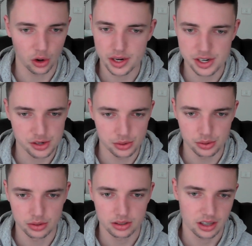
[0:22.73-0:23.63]

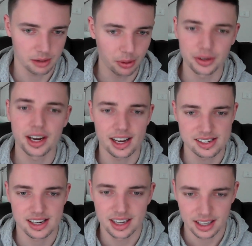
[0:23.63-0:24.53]
into a podcast.